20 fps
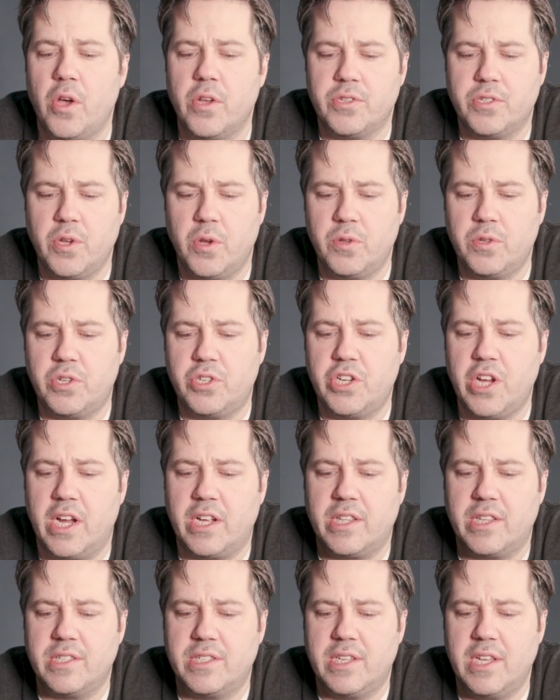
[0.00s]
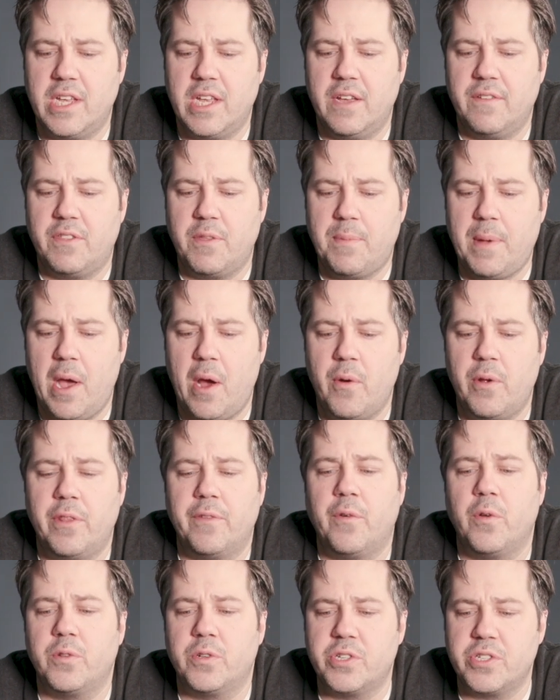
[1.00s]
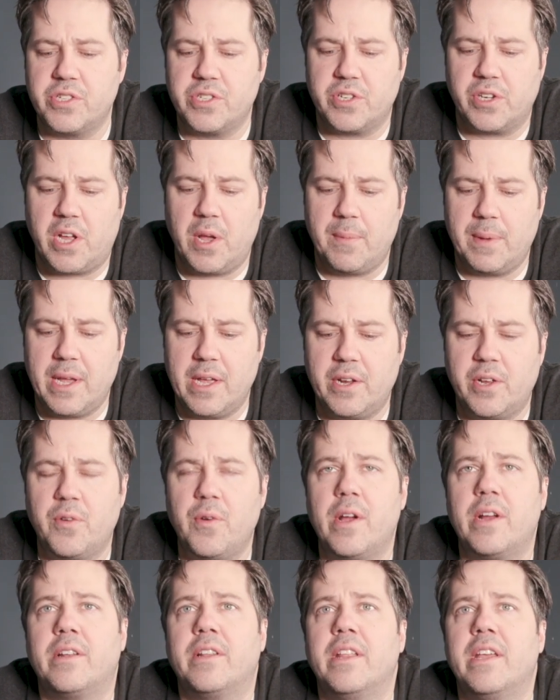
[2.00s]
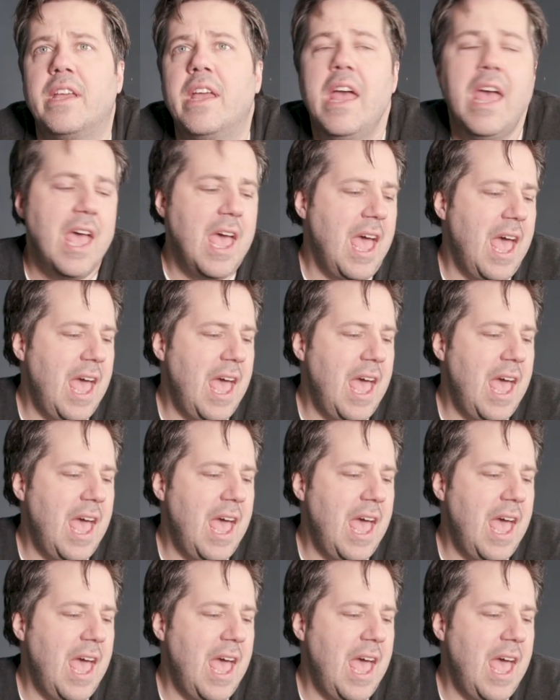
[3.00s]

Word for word: also to check to see if the power and the voltages are coming in correctly,